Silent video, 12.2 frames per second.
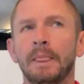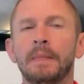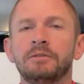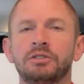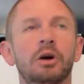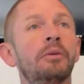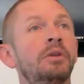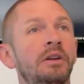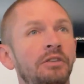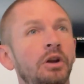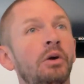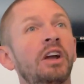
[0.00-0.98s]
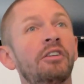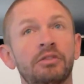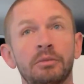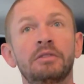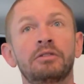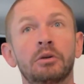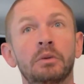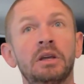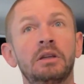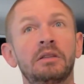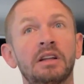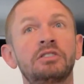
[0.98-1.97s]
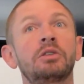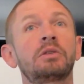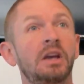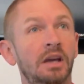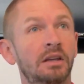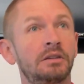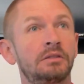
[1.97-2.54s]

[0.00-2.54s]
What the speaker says: So if you don't hear from me for a week, that's okay.